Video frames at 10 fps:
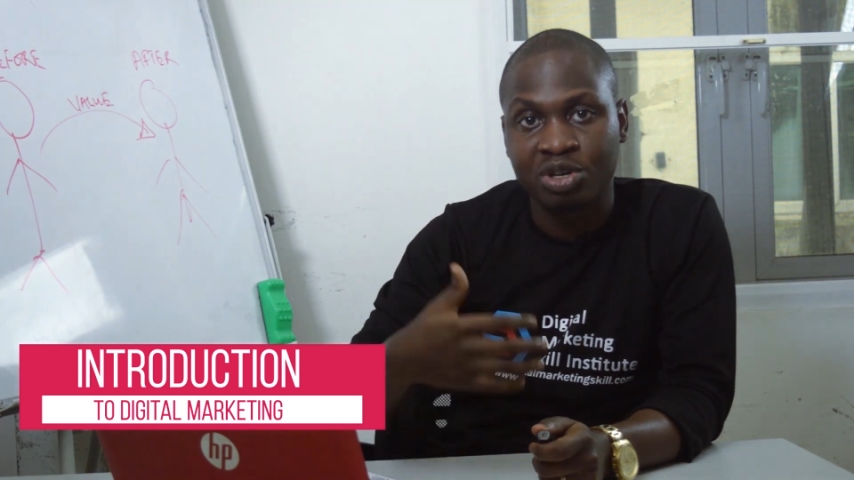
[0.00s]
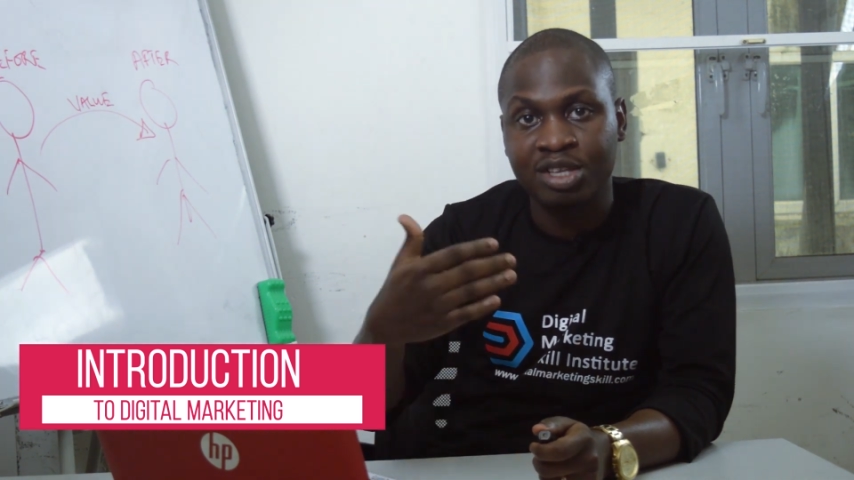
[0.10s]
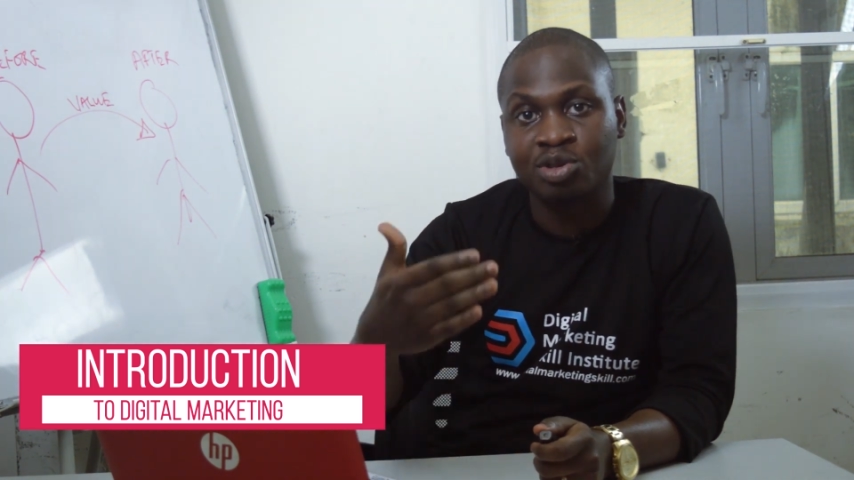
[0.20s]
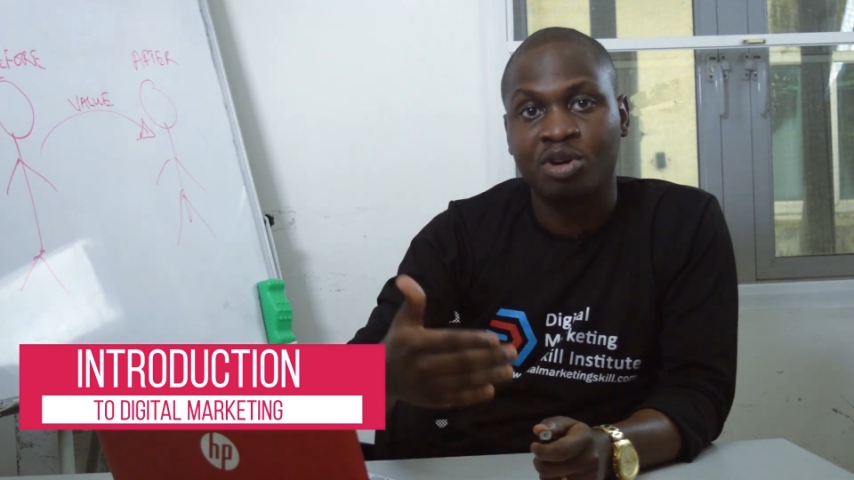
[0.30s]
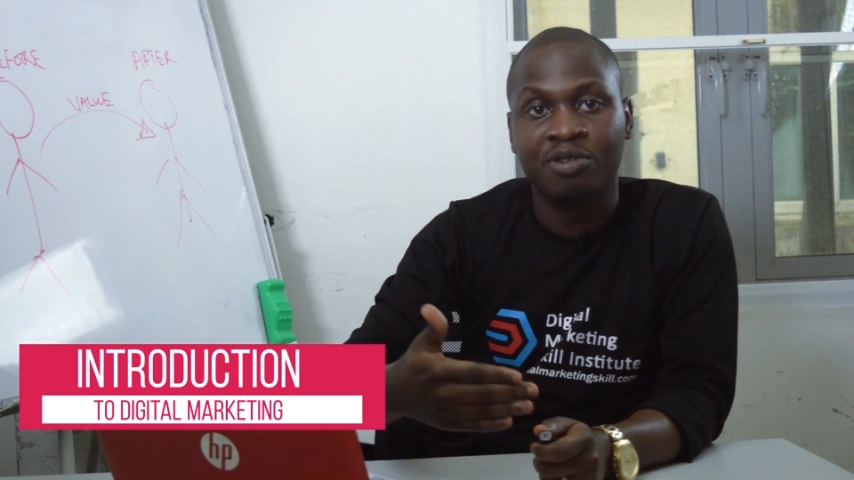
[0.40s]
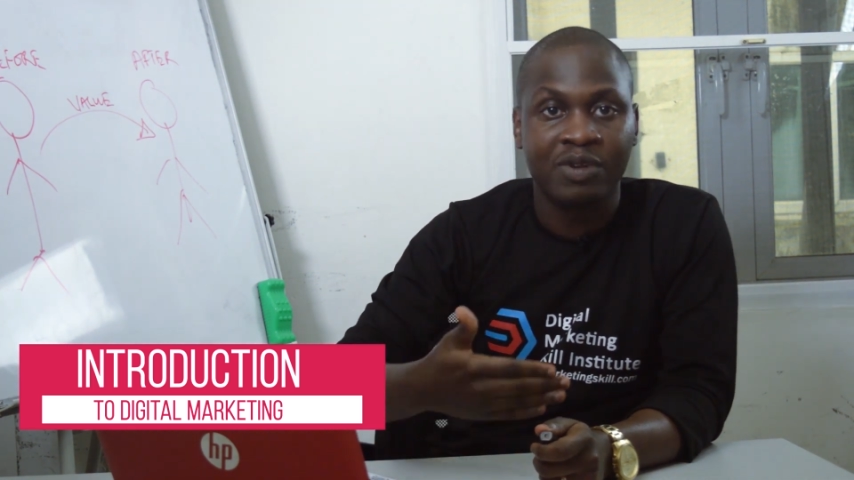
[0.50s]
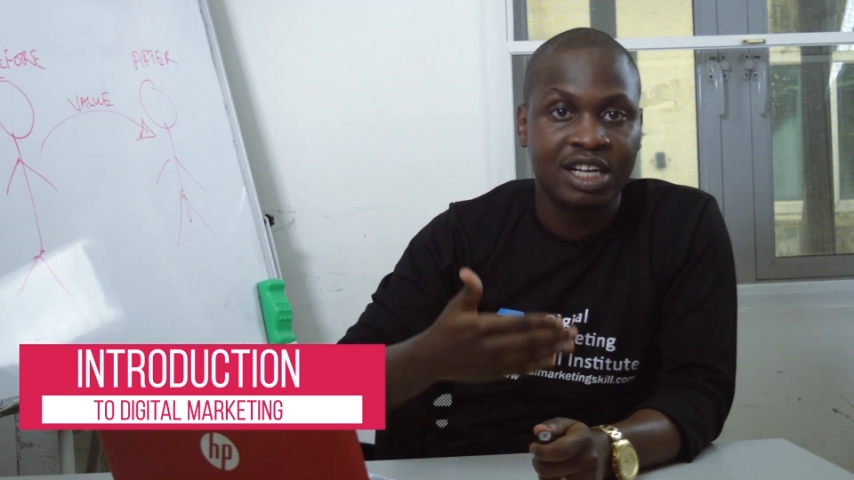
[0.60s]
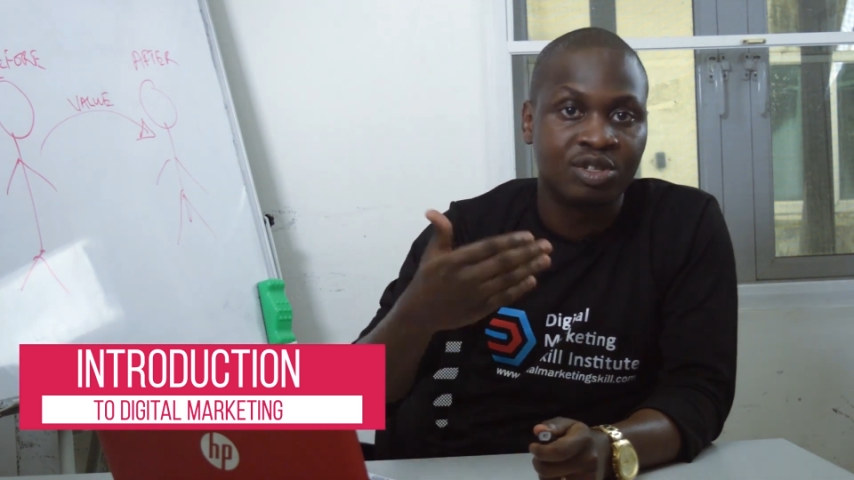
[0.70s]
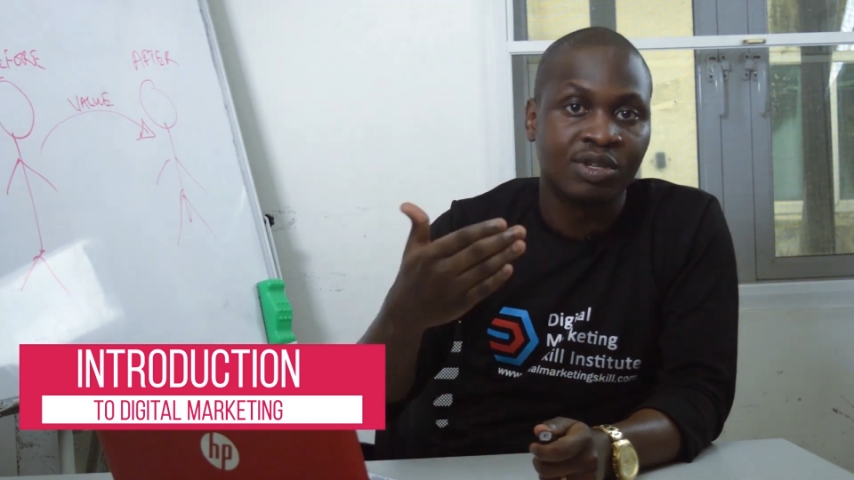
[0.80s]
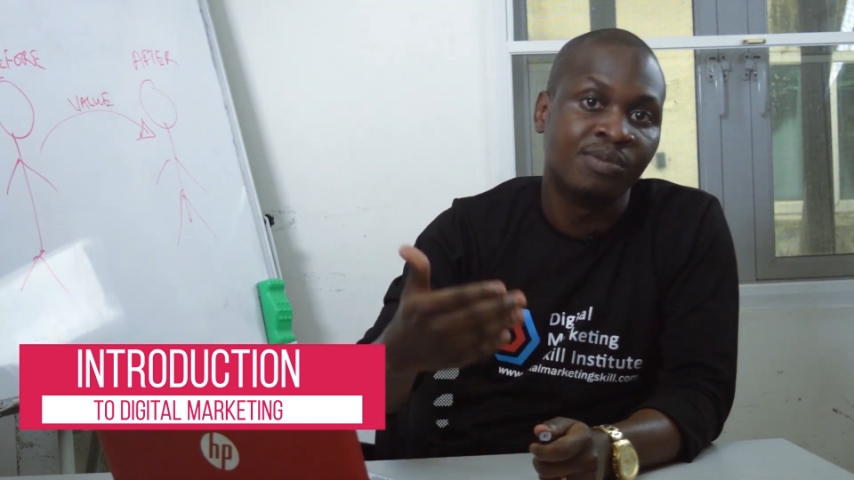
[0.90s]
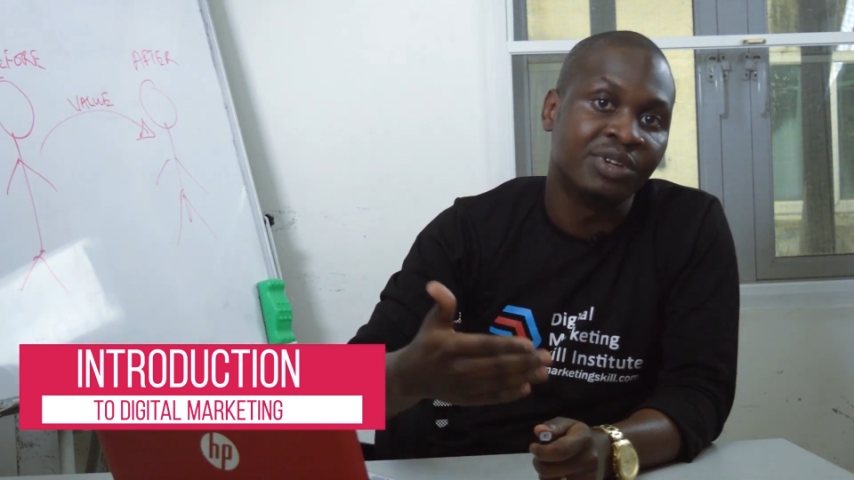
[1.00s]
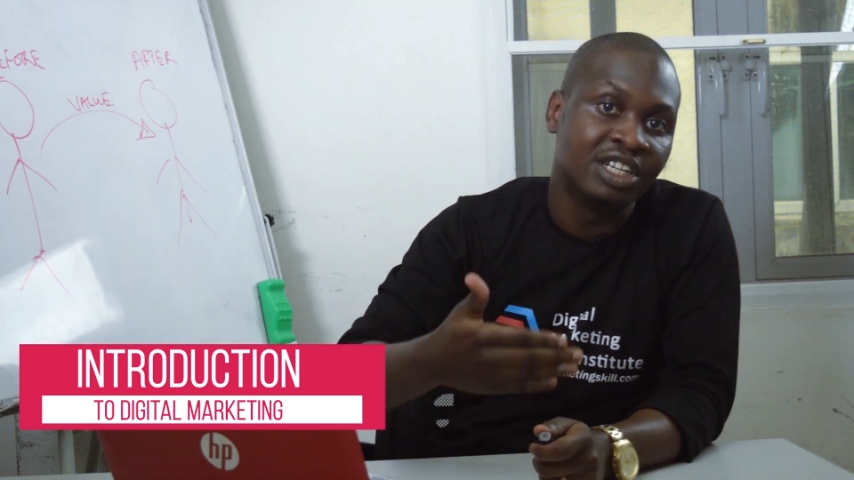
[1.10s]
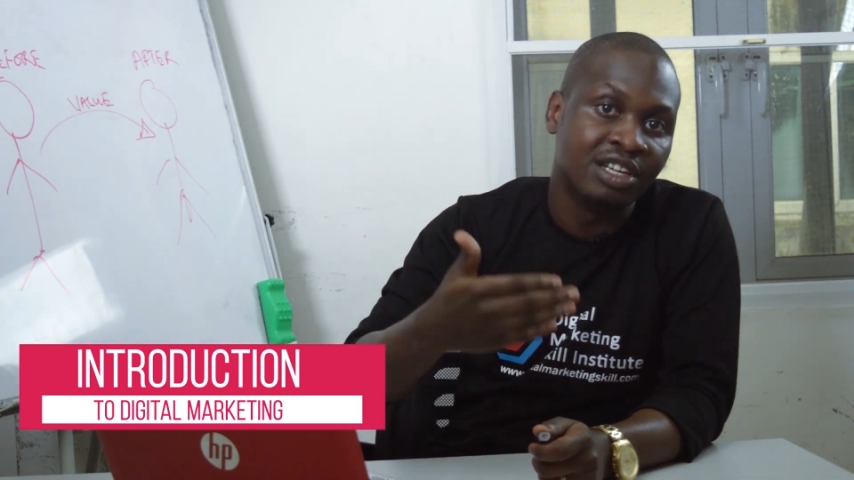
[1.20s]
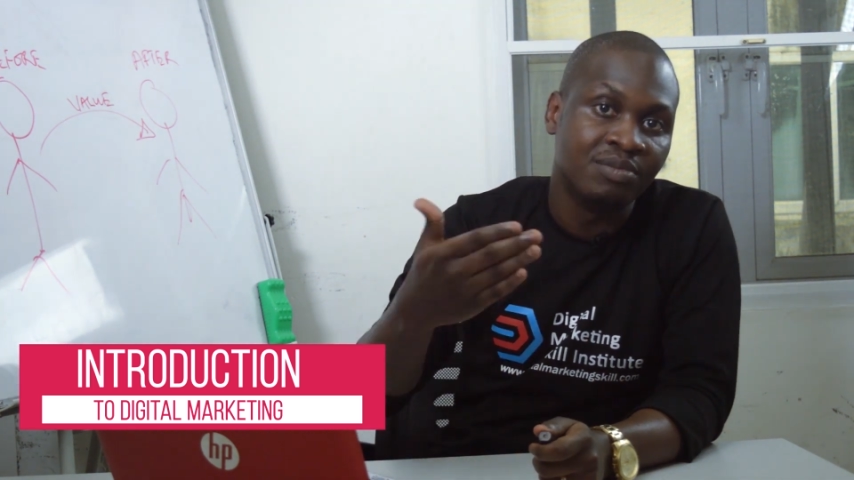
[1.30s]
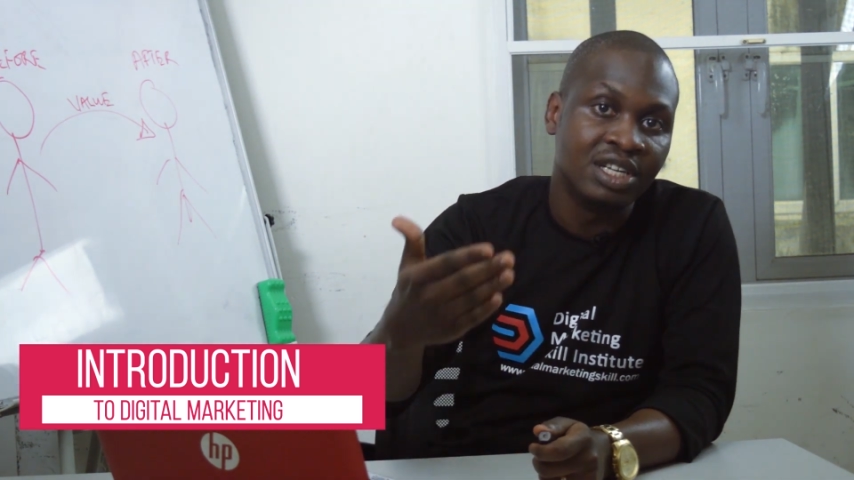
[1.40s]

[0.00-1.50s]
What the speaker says: You're trying to convert some in the